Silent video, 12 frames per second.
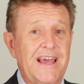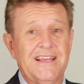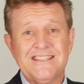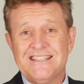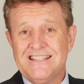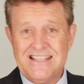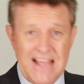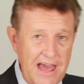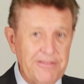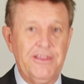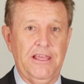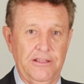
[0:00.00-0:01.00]
has
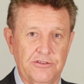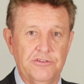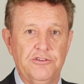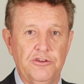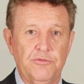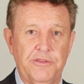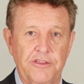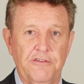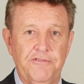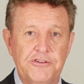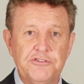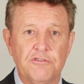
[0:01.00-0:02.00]
nothing to do with the
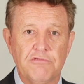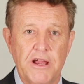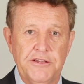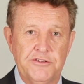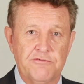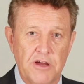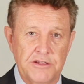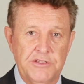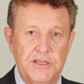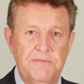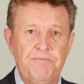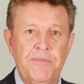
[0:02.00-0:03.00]
official rates
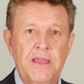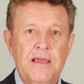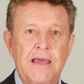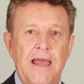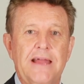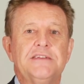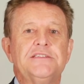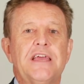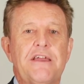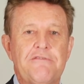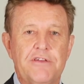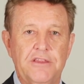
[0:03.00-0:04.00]
rising and has
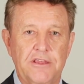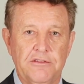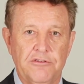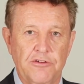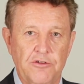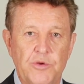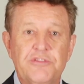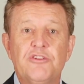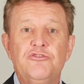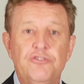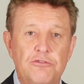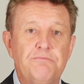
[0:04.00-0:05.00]
everything to do with
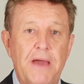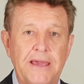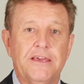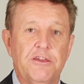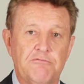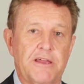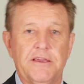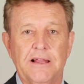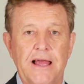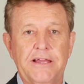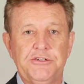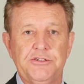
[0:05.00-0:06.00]
the new banking
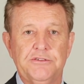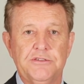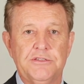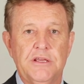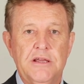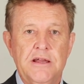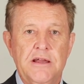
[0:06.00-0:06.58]
regulations